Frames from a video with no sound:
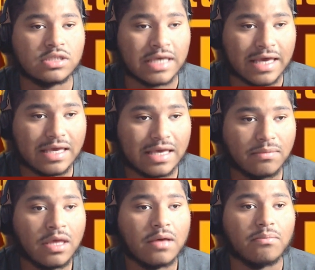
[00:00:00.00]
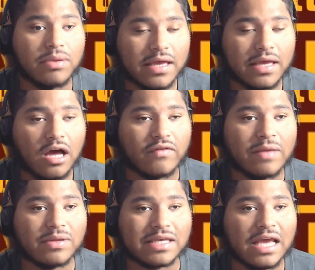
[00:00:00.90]
game playoff
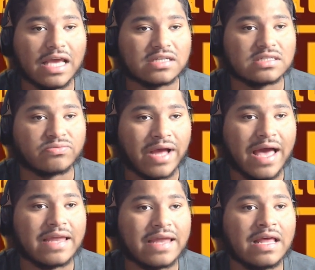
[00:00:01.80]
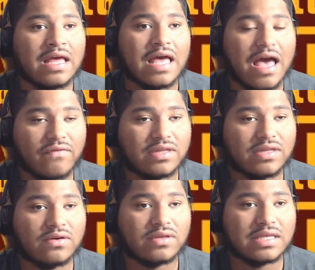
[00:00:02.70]
implications ride
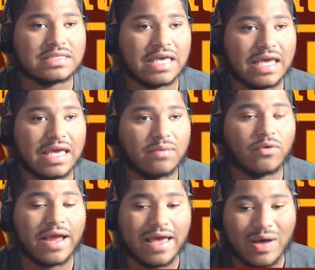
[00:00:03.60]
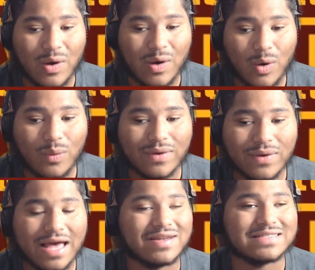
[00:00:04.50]
heavily on this game. We're at home. We're
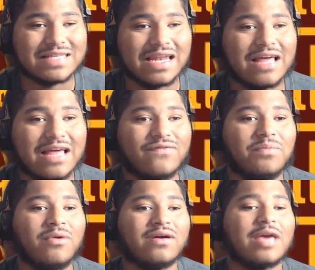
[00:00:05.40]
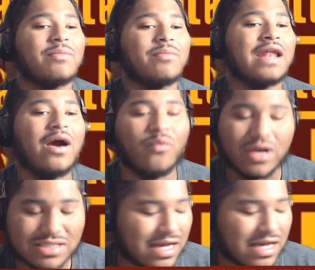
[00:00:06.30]
having a Sunday night football game, man. I
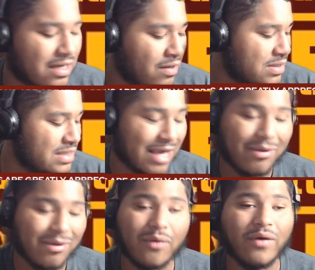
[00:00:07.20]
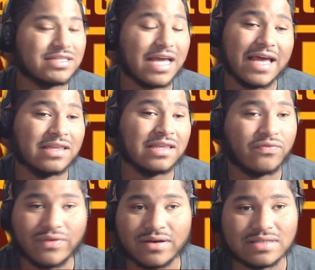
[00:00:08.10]
wish I could go to this game. I wish I had the
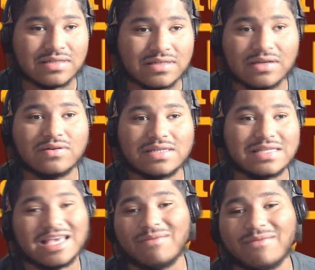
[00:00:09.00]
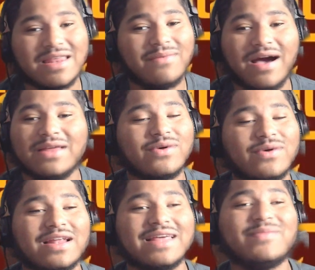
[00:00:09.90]
funds to go to this game. Anybody
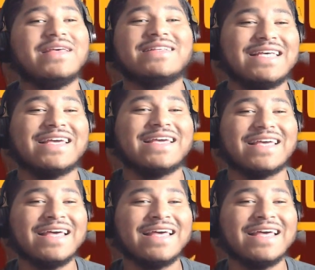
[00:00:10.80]
want to lend me a ticket?